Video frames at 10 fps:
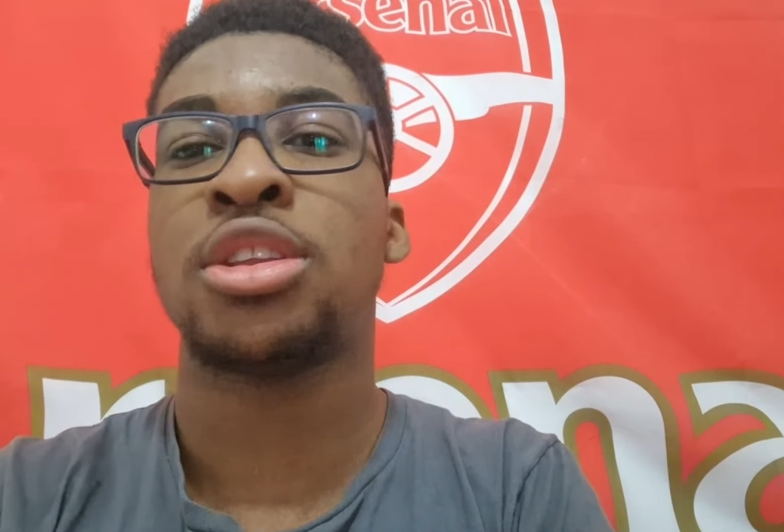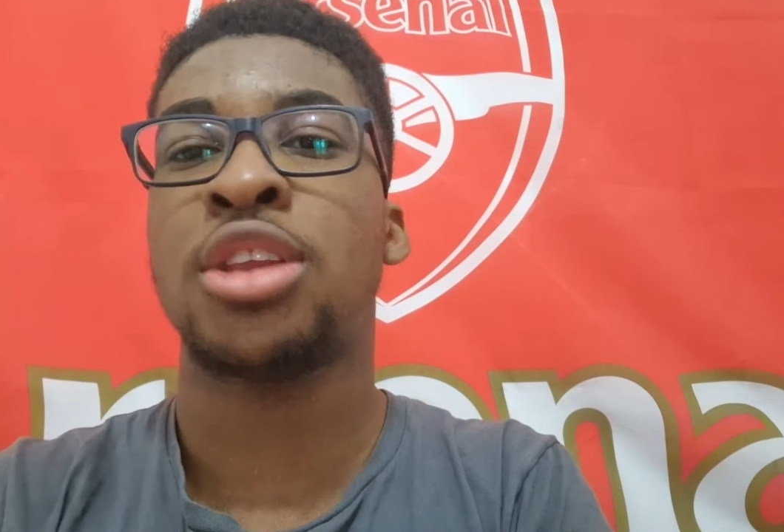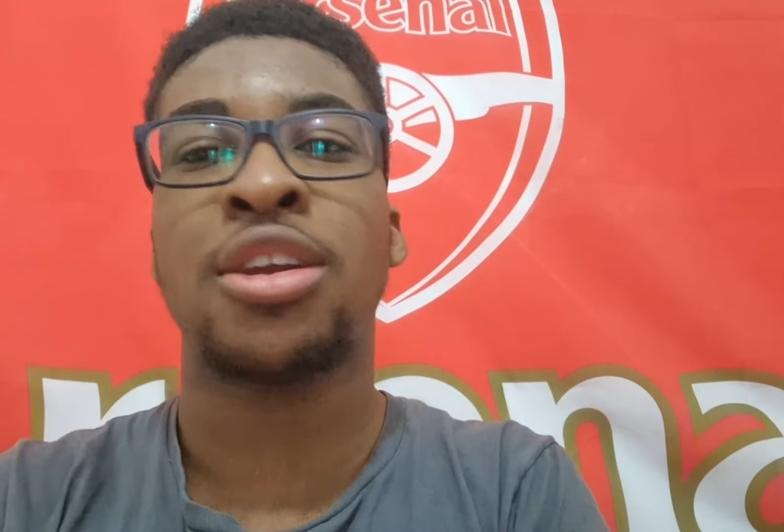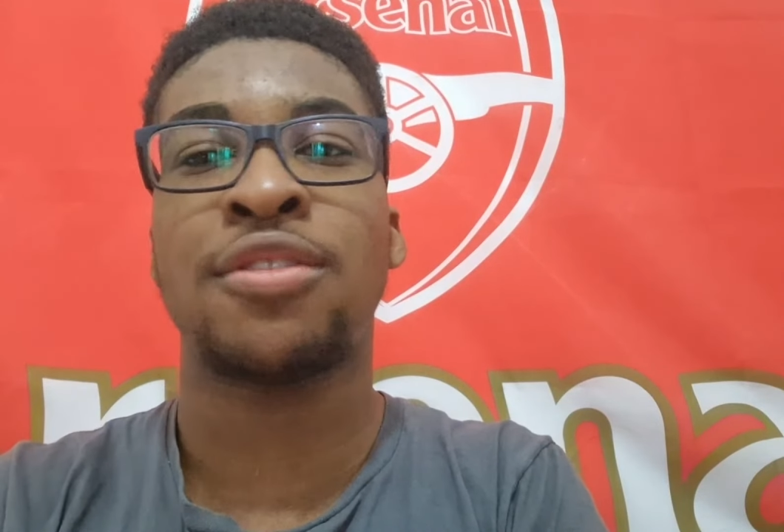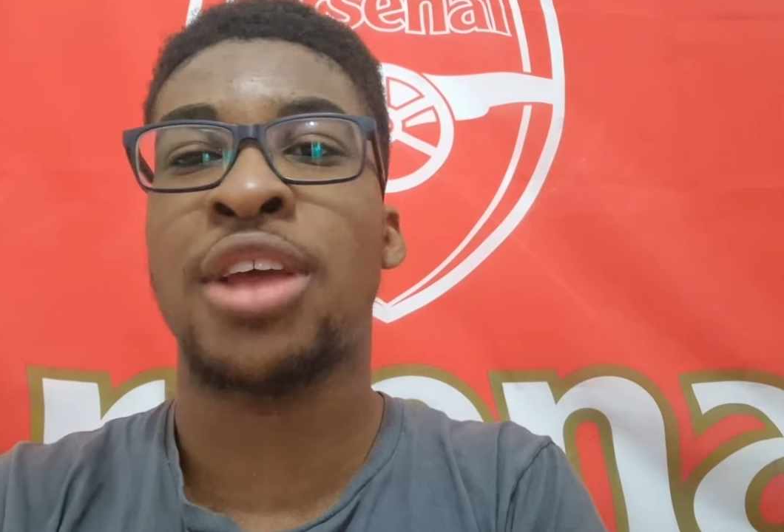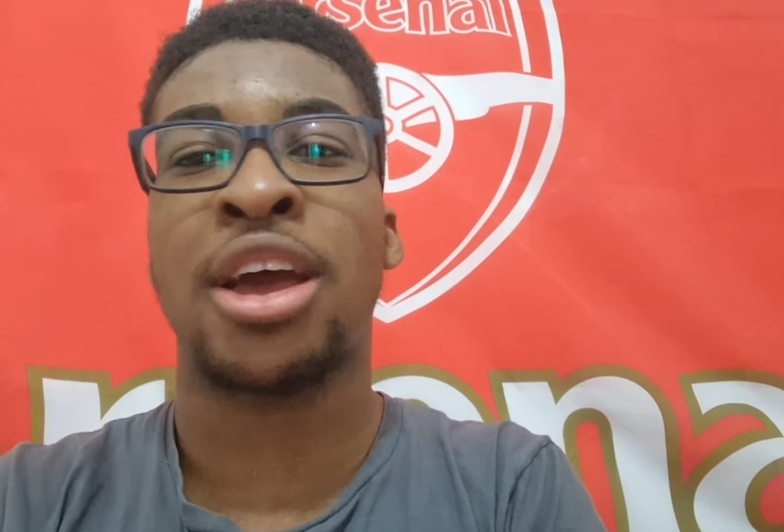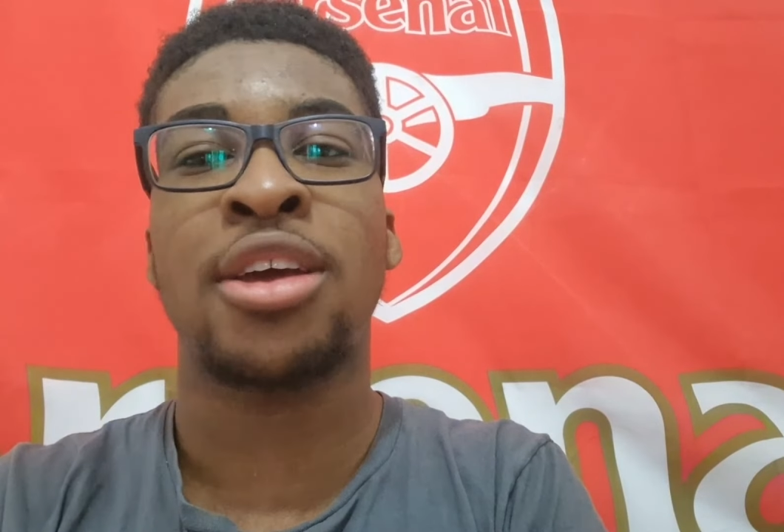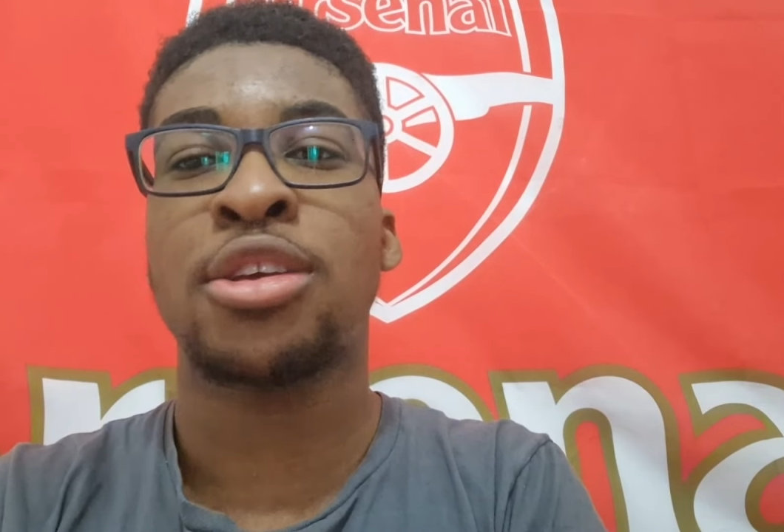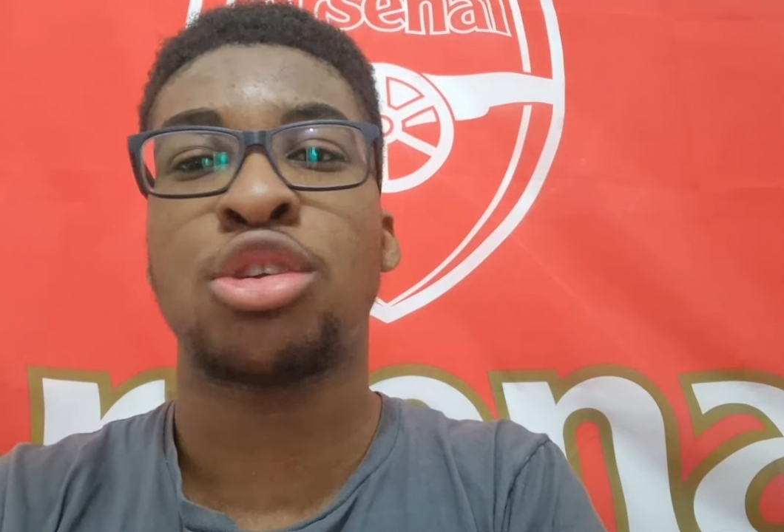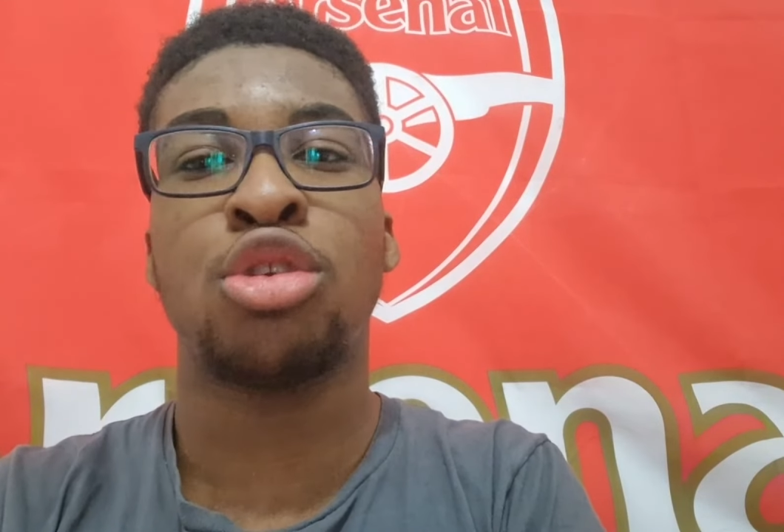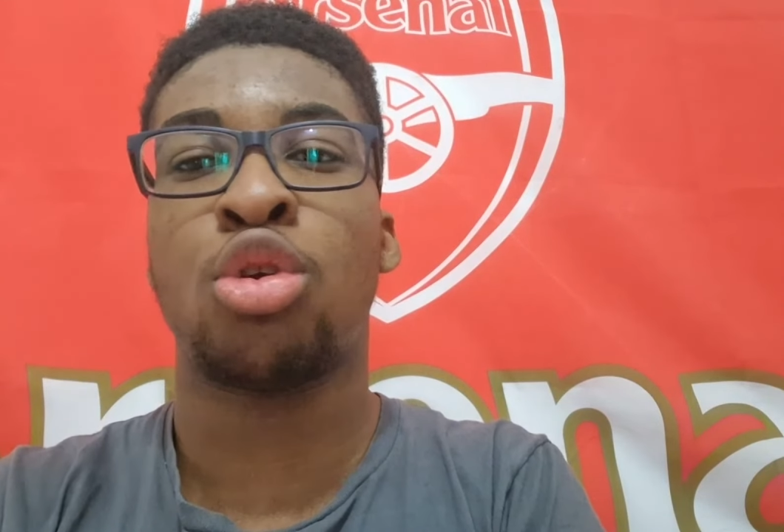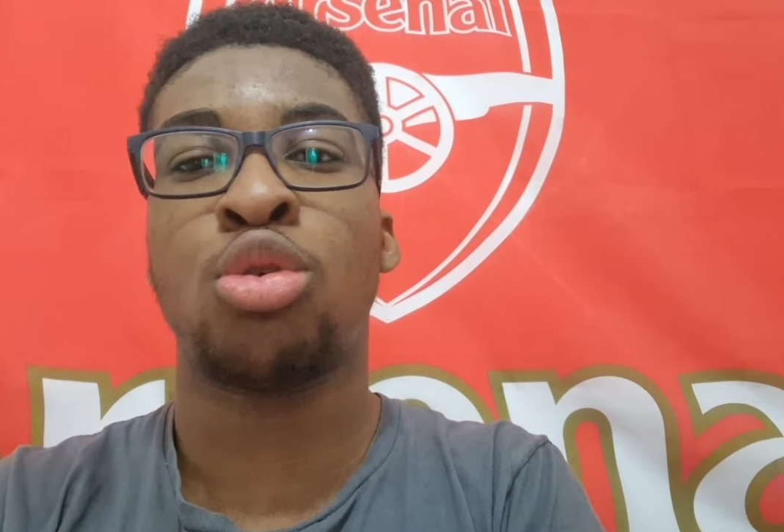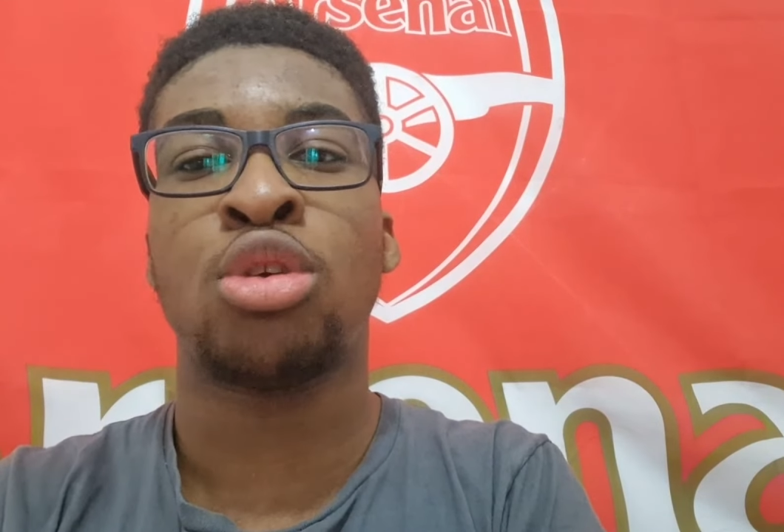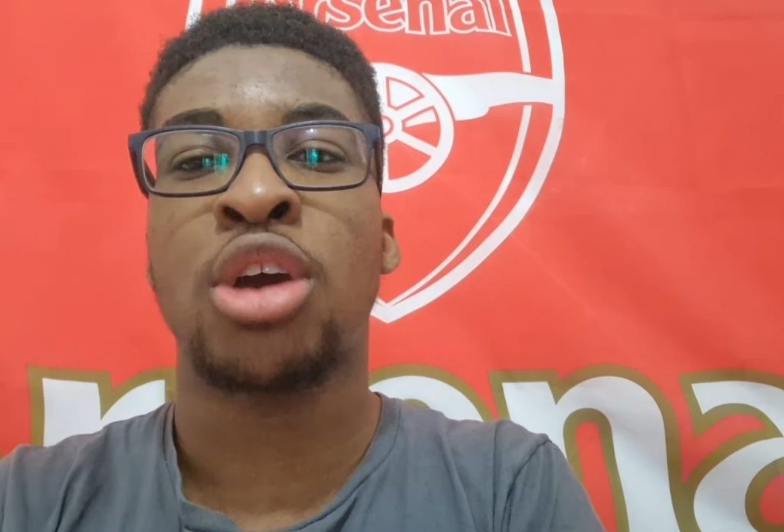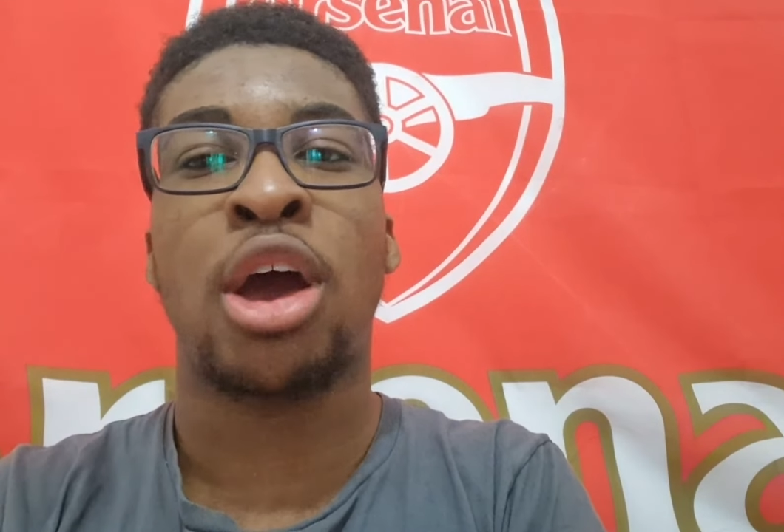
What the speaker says: None of that. You know,